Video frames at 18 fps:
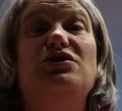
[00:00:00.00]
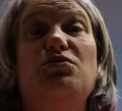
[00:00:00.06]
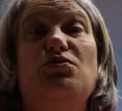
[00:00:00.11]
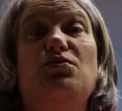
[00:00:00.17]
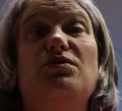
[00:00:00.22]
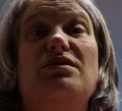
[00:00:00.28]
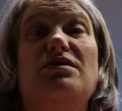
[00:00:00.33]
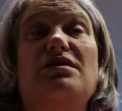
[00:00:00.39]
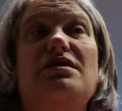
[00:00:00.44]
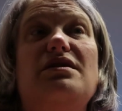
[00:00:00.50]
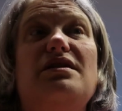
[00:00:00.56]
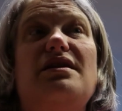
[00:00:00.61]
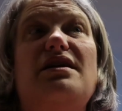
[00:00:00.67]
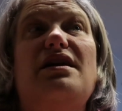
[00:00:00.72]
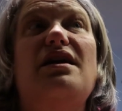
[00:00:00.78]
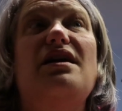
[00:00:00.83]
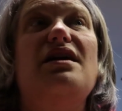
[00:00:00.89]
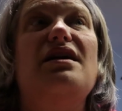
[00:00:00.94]
torn,
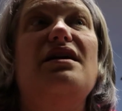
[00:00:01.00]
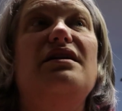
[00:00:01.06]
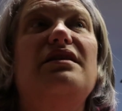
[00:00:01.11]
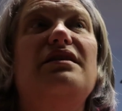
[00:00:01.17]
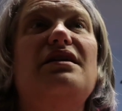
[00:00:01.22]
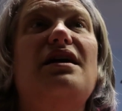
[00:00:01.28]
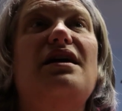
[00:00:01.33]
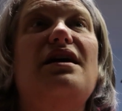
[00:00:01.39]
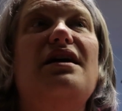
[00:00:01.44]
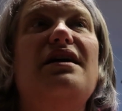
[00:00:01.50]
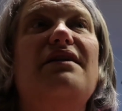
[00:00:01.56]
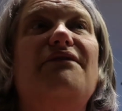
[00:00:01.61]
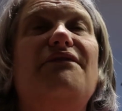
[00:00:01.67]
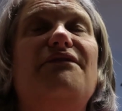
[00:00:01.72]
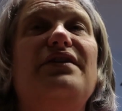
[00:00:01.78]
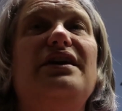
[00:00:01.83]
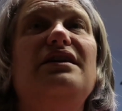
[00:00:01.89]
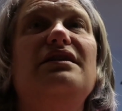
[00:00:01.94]
and I
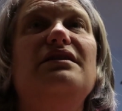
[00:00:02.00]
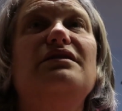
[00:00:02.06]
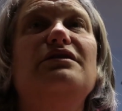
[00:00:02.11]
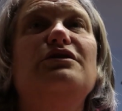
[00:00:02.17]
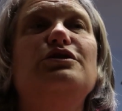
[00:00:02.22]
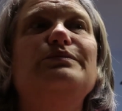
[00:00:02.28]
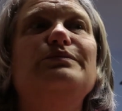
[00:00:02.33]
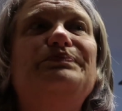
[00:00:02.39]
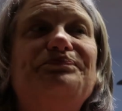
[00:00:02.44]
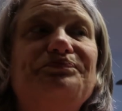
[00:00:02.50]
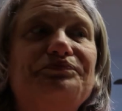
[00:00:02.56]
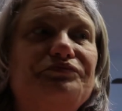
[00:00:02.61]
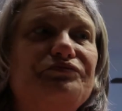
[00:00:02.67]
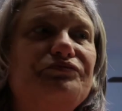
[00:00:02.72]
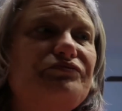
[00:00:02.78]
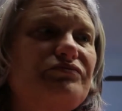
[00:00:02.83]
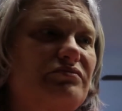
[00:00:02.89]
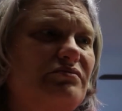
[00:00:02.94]
feel
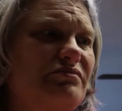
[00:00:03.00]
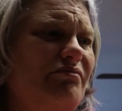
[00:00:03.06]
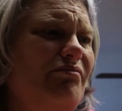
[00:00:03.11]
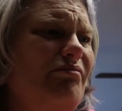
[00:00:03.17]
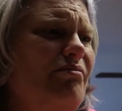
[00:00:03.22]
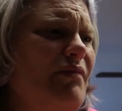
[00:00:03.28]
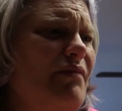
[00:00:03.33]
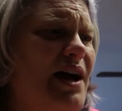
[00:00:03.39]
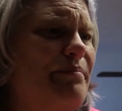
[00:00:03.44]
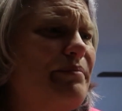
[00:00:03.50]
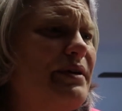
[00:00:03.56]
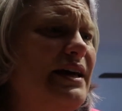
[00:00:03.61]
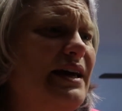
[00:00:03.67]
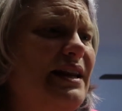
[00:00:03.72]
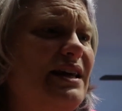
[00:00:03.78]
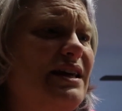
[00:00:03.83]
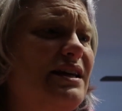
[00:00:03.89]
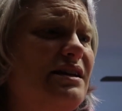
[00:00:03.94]
I'm
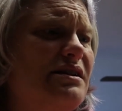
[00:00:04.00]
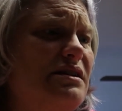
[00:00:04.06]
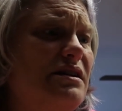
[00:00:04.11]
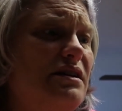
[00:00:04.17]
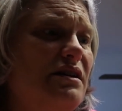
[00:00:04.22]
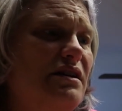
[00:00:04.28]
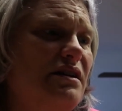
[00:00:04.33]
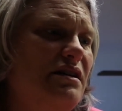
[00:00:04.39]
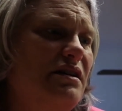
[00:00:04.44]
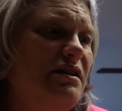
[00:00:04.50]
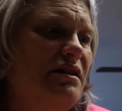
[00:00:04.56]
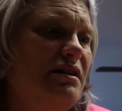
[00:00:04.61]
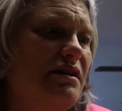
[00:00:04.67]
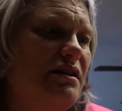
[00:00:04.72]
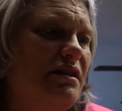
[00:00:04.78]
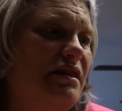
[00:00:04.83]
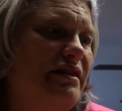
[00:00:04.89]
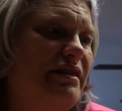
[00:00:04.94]
getting
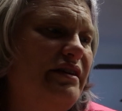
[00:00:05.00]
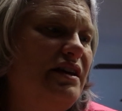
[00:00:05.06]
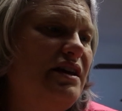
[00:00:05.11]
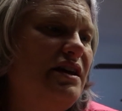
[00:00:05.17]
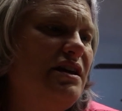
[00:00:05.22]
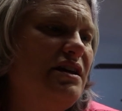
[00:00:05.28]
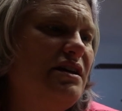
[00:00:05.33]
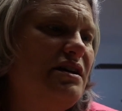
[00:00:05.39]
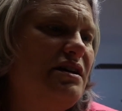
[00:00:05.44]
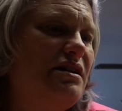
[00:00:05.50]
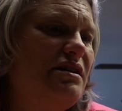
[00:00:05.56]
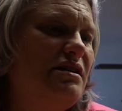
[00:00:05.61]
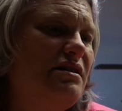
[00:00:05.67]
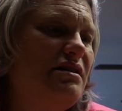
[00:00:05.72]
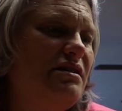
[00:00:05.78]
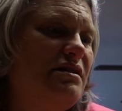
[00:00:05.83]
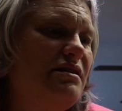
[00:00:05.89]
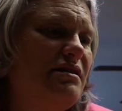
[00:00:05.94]
the
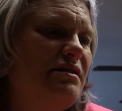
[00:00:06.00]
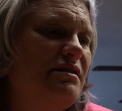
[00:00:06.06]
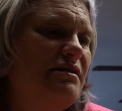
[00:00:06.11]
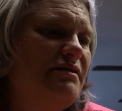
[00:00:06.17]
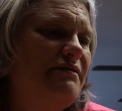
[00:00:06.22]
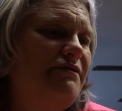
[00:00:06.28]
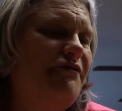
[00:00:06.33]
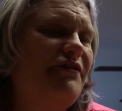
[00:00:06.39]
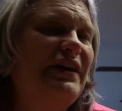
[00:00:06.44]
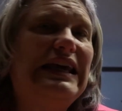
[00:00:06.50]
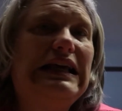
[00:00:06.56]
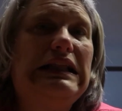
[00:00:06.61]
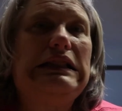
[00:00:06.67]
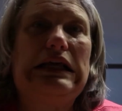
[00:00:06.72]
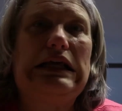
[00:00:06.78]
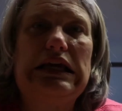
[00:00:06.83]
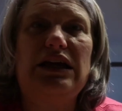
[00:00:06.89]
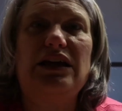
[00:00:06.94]

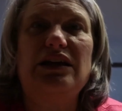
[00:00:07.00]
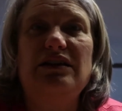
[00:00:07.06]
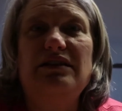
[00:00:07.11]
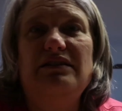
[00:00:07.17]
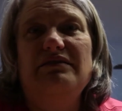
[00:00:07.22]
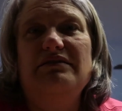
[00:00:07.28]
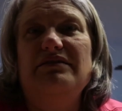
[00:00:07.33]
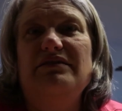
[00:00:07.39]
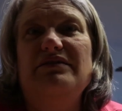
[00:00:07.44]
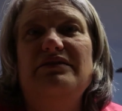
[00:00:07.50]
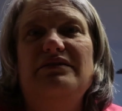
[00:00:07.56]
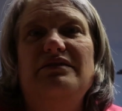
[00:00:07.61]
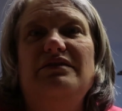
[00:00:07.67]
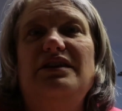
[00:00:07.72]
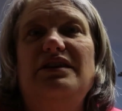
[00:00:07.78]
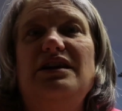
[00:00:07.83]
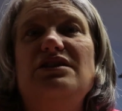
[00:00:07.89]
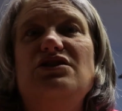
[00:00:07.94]
feeling,
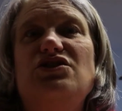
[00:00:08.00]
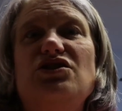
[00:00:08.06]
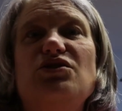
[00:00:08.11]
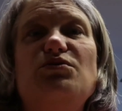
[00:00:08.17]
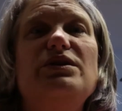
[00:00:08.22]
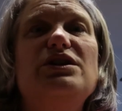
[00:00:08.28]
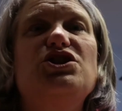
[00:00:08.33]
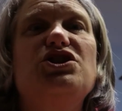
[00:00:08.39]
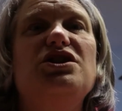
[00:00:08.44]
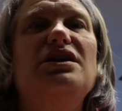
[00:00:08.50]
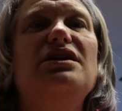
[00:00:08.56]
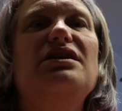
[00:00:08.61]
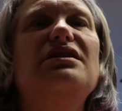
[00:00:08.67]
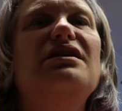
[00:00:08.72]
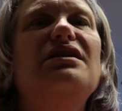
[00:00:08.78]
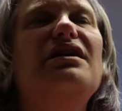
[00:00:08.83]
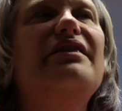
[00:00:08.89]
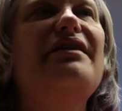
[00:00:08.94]
the
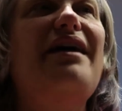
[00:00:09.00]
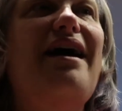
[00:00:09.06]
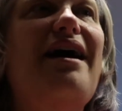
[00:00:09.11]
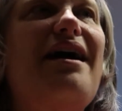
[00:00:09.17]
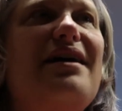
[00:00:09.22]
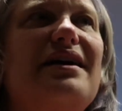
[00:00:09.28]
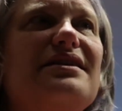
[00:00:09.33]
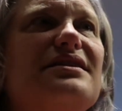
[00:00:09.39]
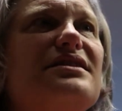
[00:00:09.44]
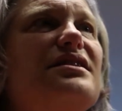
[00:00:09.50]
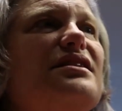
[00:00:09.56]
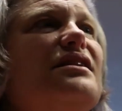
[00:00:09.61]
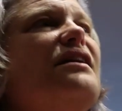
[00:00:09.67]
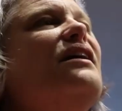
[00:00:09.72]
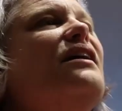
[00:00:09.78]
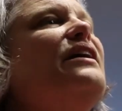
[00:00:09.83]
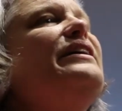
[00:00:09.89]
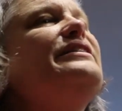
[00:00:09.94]
intuition, that
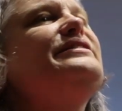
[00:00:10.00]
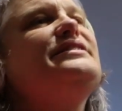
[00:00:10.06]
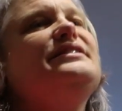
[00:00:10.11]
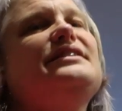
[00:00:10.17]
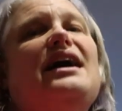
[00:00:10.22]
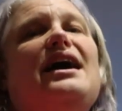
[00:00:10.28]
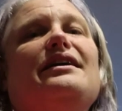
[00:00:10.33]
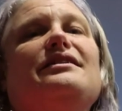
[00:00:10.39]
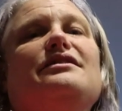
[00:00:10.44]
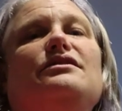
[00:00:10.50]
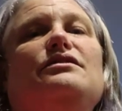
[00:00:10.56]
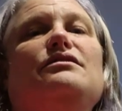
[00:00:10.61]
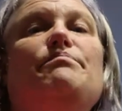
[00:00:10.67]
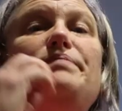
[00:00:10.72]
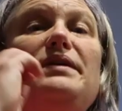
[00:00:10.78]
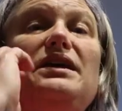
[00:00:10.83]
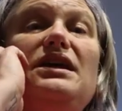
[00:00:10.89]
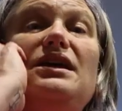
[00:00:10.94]
it's not gonna
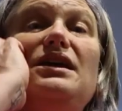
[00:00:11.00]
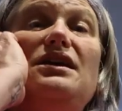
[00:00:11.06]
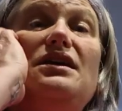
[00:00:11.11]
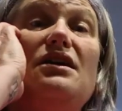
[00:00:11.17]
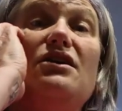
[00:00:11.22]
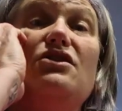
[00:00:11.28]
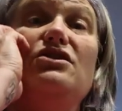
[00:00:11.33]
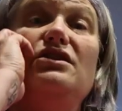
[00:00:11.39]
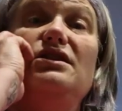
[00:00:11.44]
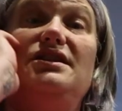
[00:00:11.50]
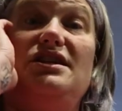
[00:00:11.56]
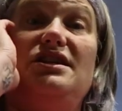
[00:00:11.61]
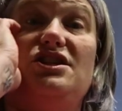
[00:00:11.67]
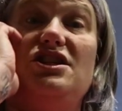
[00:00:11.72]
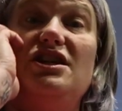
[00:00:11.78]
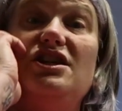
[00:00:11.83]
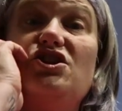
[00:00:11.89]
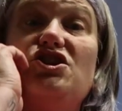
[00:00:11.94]
be a good
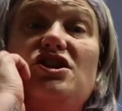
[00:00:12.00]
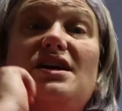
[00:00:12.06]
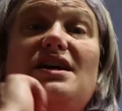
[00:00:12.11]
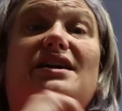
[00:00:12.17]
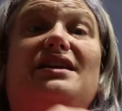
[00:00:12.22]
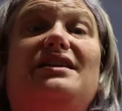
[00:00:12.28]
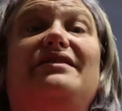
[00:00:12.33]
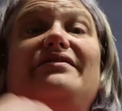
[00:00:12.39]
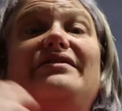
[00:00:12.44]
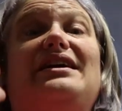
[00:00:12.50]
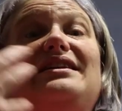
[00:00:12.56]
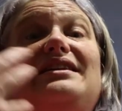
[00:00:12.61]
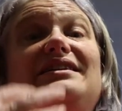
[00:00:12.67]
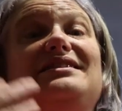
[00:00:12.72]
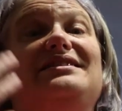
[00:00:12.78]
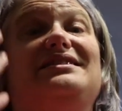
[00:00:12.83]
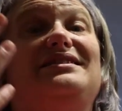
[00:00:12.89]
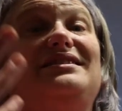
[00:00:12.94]
decision, that
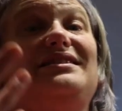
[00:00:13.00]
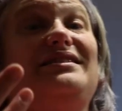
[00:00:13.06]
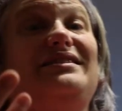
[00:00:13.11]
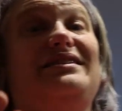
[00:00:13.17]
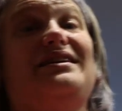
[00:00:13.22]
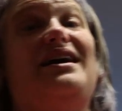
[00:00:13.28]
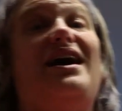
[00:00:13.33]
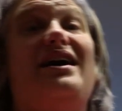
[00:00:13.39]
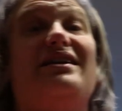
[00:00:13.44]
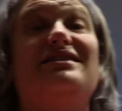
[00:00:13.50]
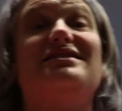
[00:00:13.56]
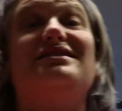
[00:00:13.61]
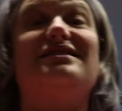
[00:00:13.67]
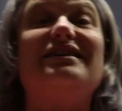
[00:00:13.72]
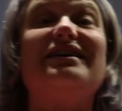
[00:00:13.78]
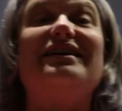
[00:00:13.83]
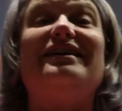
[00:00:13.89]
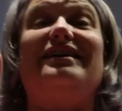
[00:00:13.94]
it's
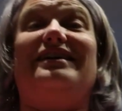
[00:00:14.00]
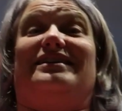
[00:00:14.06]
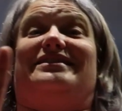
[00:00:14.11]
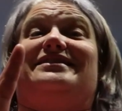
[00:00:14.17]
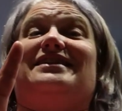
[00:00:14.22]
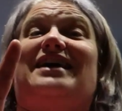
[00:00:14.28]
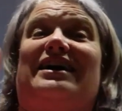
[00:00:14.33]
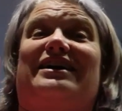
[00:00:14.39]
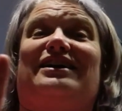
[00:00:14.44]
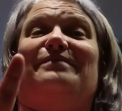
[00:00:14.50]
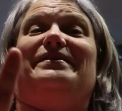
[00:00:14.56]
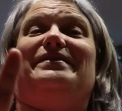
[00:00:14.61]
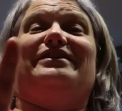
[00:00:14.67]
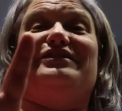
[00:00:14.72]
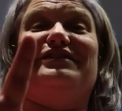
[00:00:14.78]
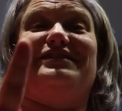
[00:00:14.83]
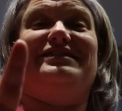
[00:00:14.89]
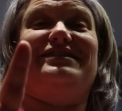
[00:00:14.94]
honestly, it's not gonna be
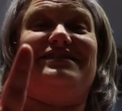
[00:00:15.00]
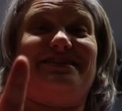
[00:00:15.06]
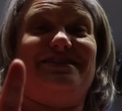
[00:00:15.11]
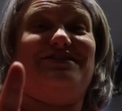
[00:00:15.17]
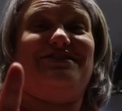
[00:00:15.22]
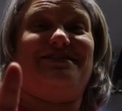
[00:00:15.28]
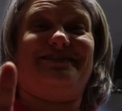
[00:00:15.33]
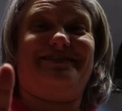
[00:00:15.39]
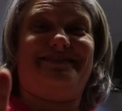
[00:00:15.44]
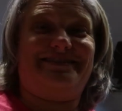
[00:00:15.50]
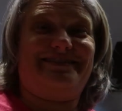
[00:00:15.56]
a good decision.